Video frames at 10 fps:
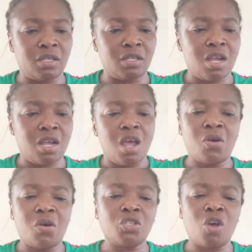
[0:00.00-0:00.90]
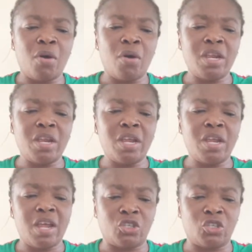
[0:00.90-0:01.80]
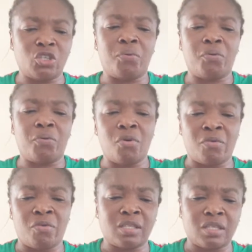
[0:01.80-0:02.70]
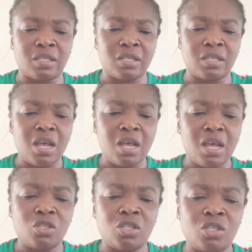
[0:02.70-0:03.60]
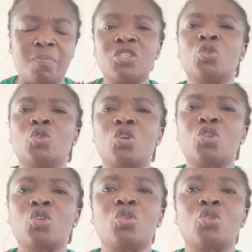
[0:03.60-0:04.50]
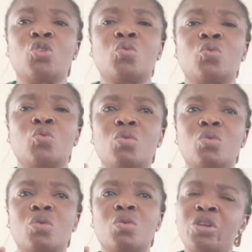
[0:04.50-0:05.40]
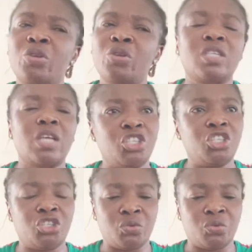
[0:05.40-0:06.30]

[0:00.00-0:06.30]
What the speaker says: Because somebody hates your progress, the person will just want to, you know, tarnish you.